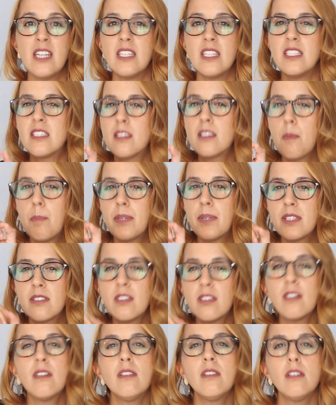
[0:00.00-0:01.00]
It's a
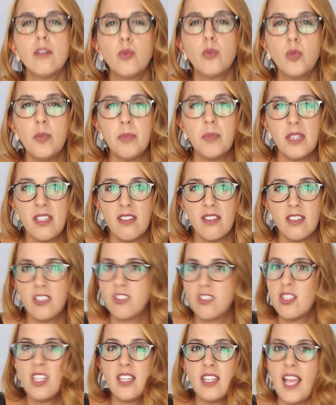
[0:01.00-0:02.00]
particular woman.
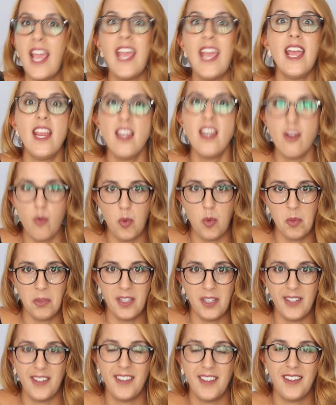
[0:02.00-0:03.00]
It's not any
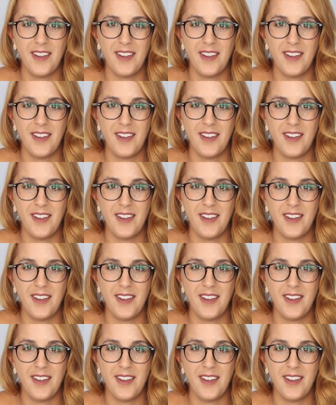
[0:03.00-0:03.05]
woman.